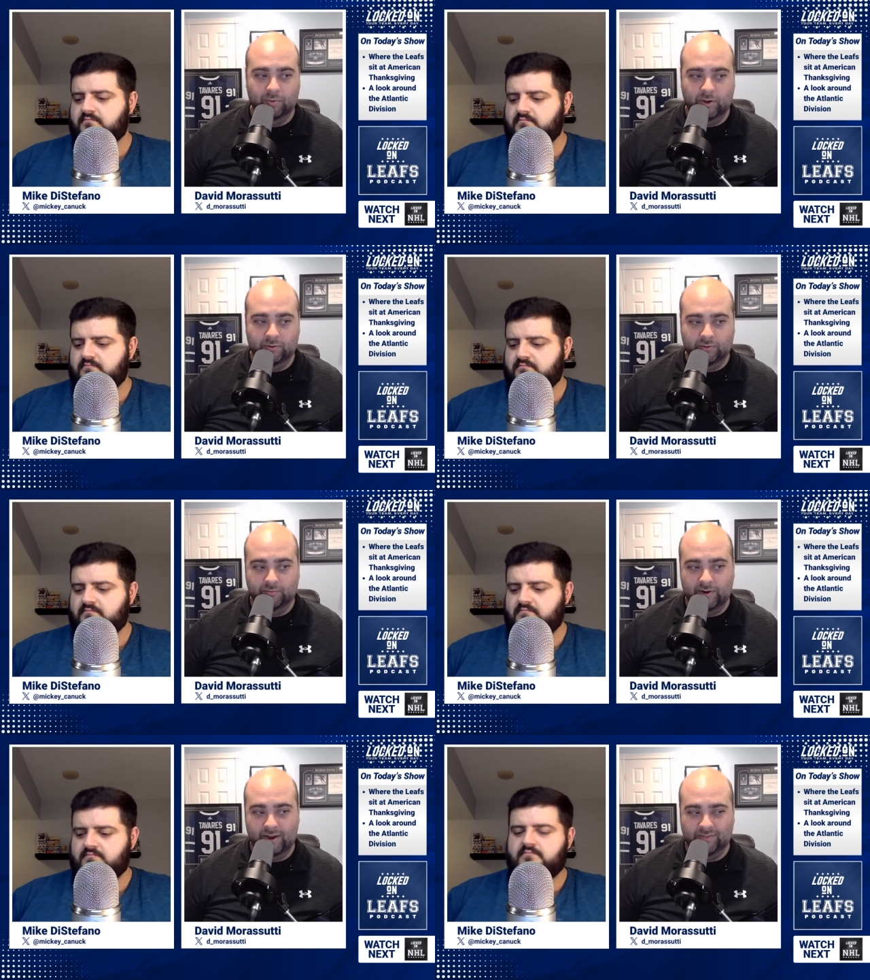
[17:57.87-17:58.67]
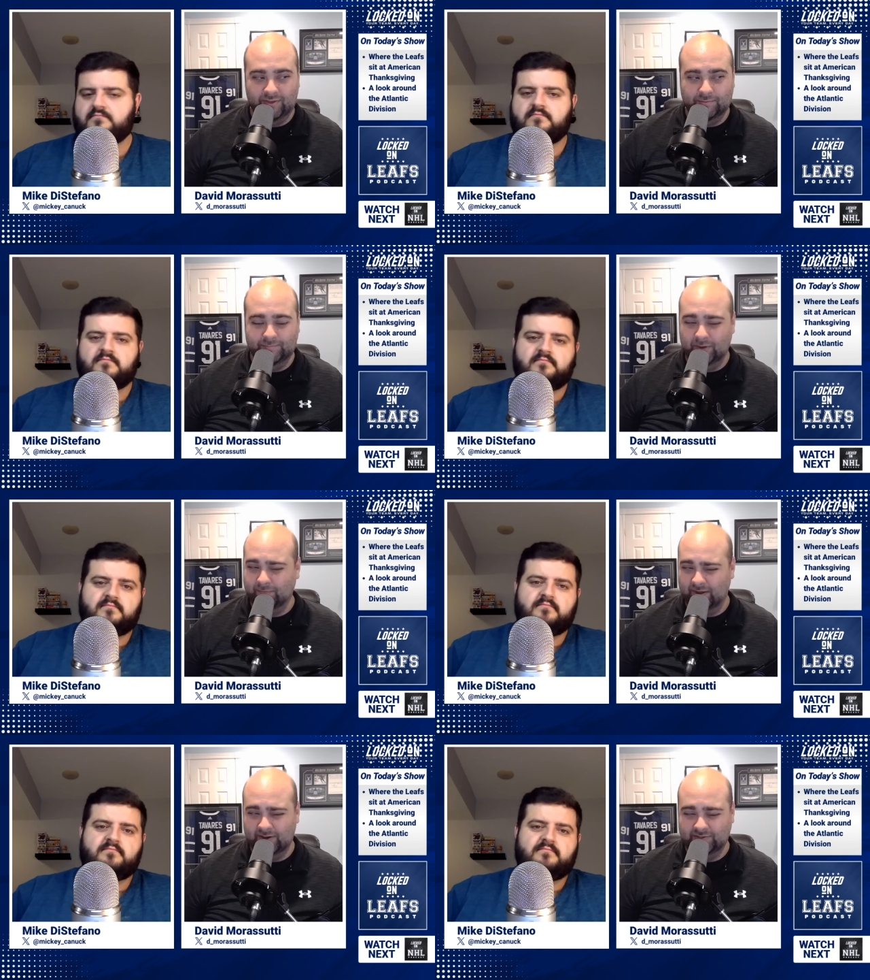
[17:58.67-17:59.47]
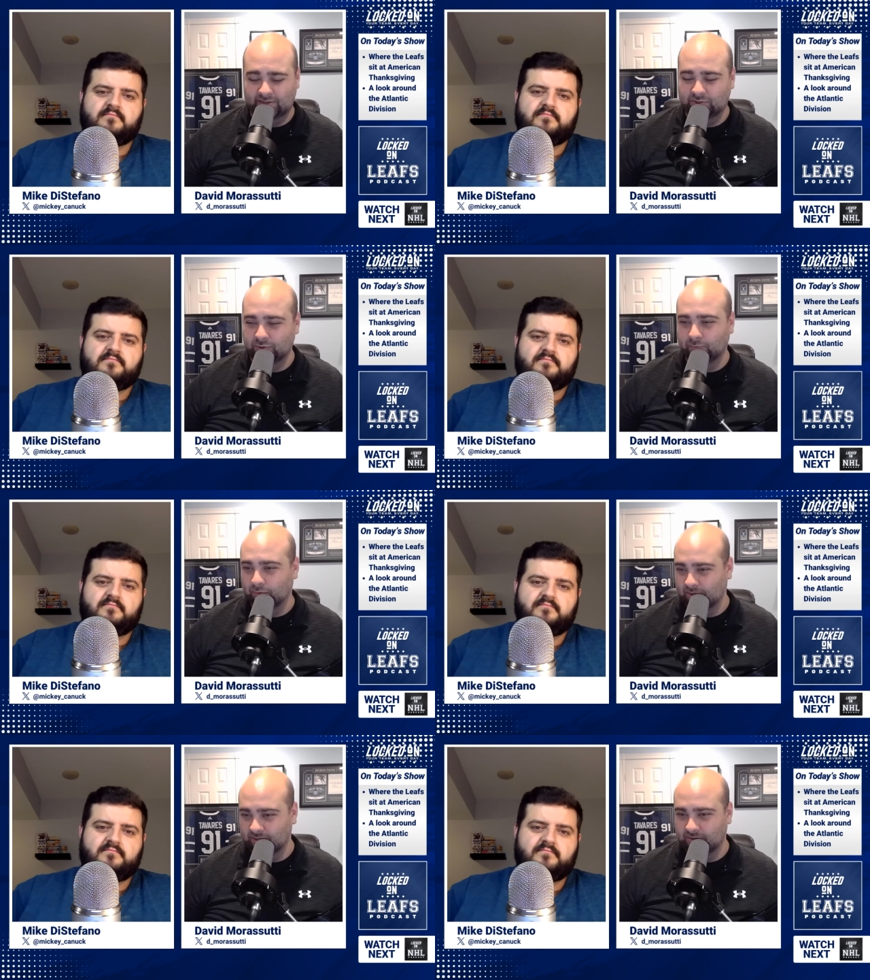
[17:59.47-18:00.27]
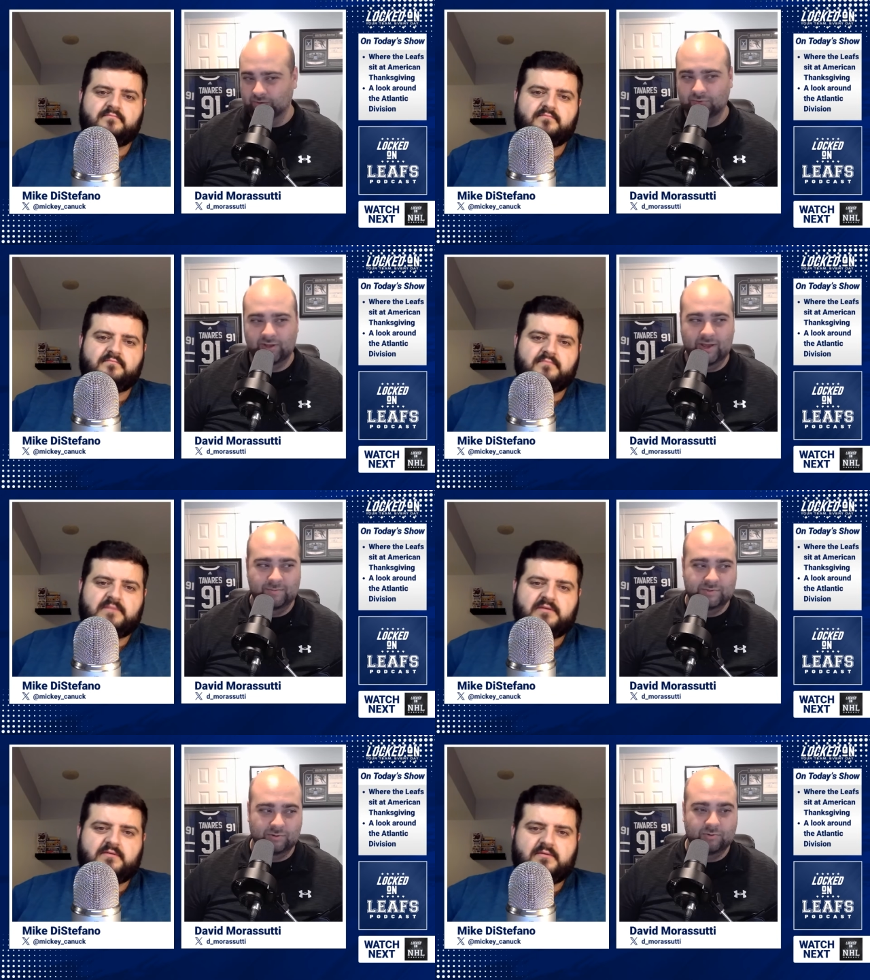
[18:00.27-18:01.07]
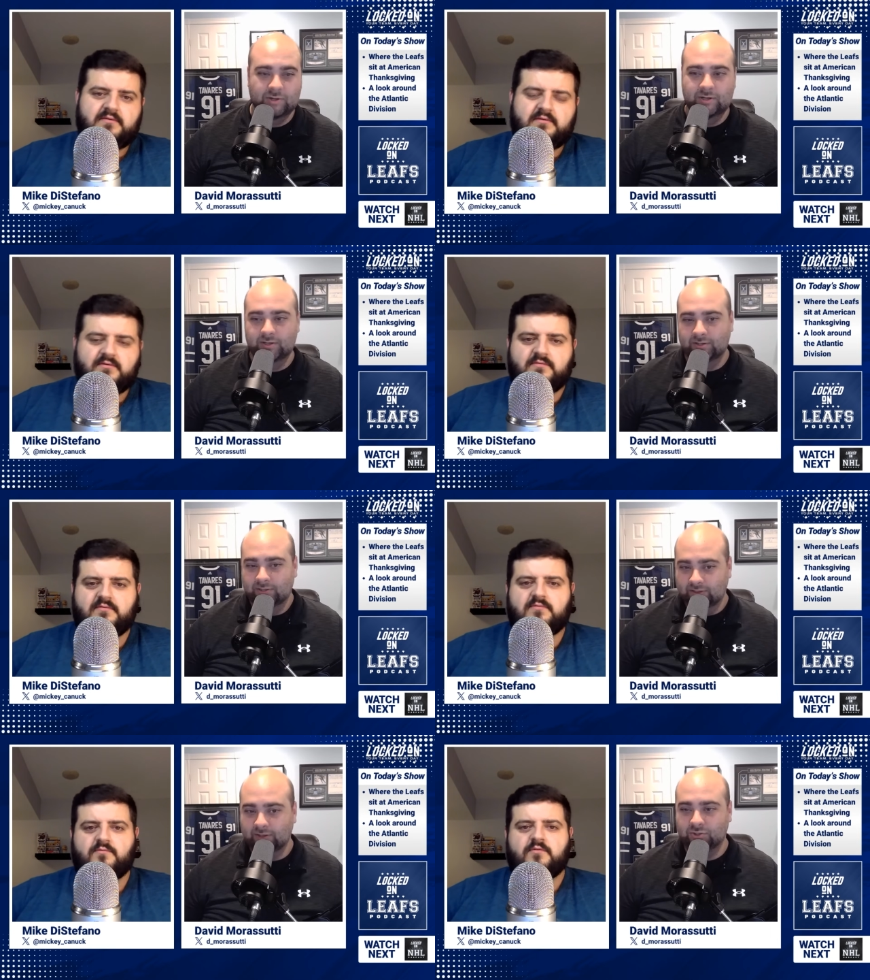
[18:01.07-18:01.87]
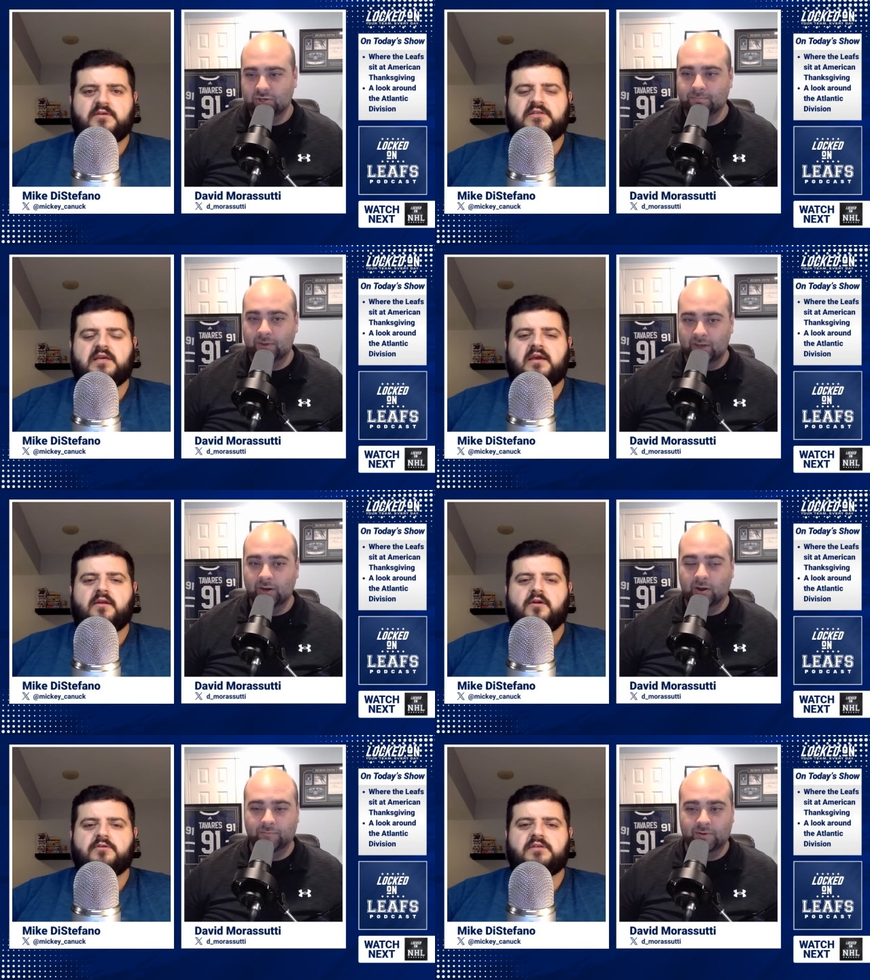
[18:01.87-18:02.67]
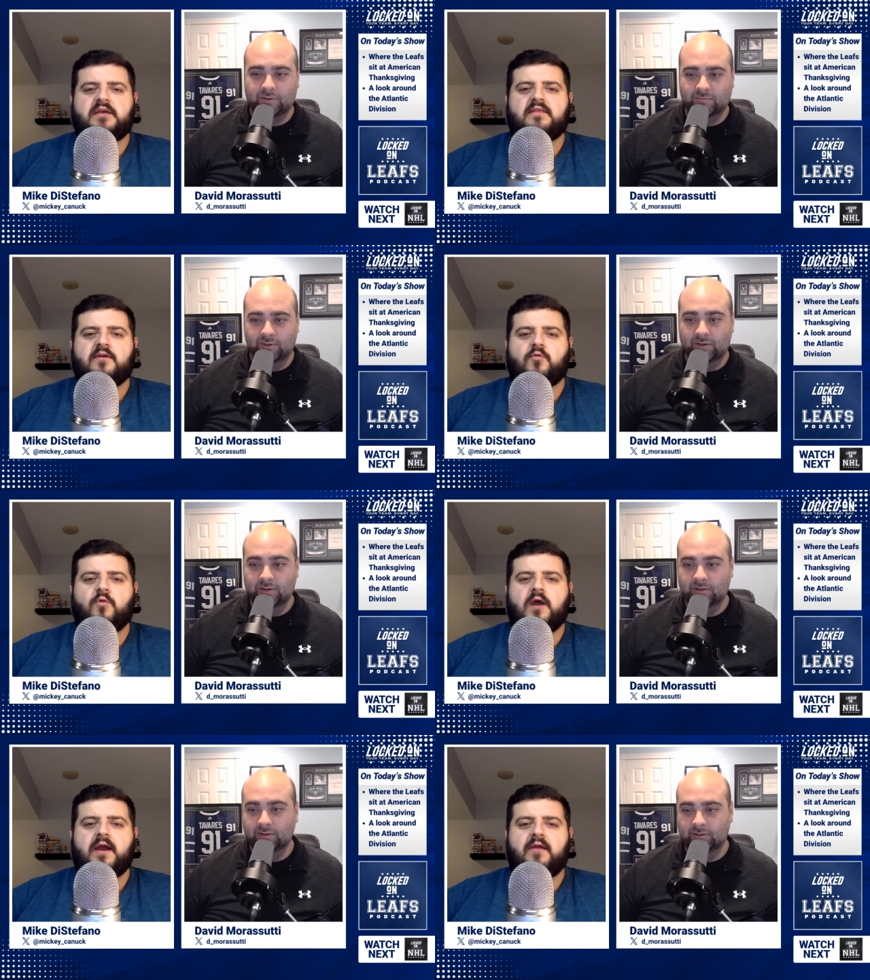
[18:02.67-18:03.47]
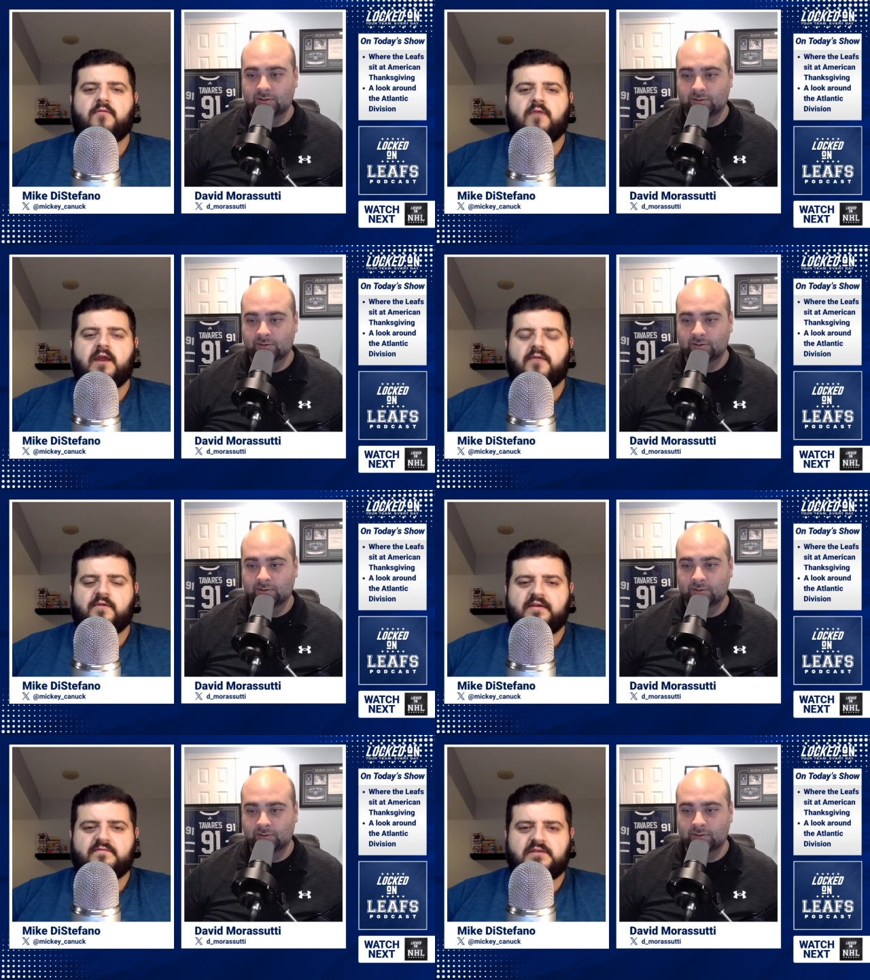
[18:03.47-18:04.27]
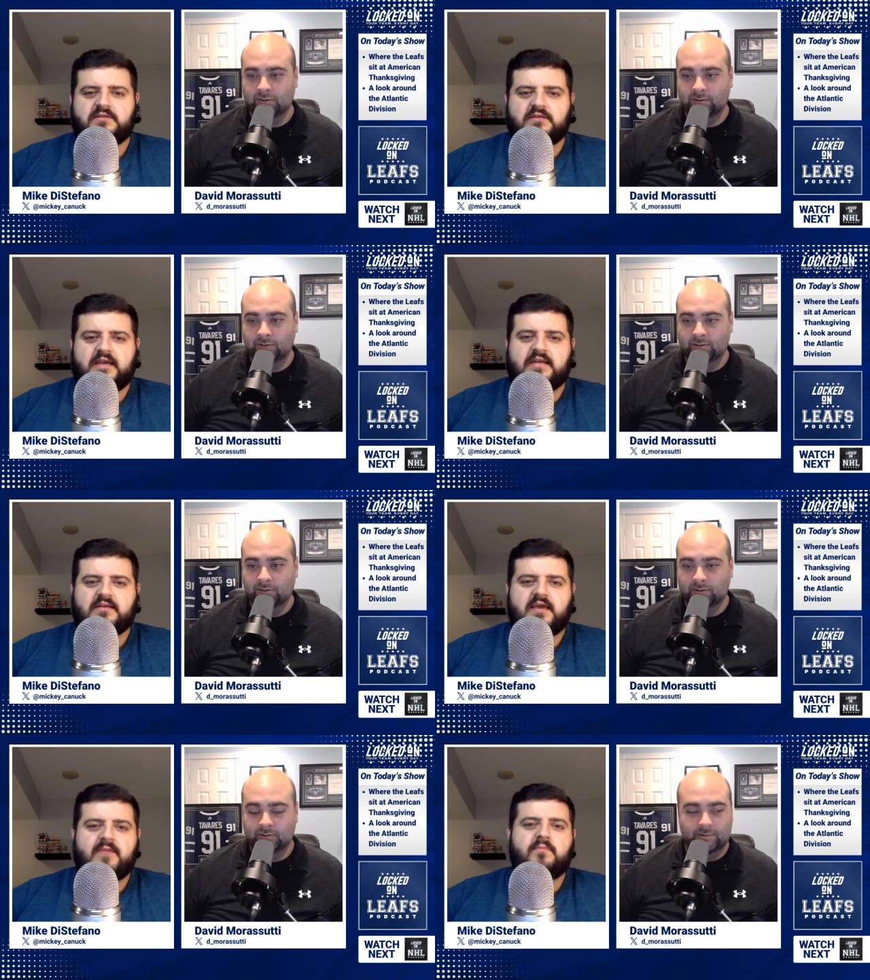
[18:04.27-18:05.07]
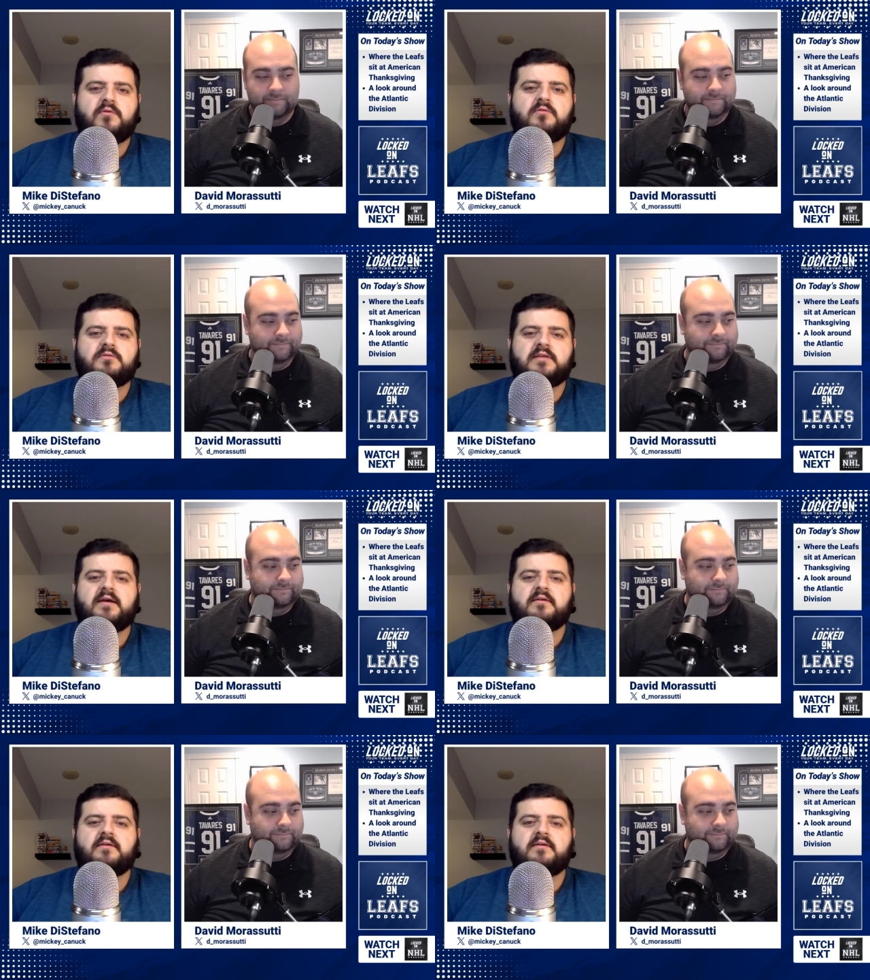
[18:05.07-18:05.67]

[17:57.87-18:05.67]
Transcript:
Speaker 1: player there, right? I think McMann has like two points in three games, so they're chipping in offensively.
Speaker 2: Ryan Ryan Reaves is incapable. Is that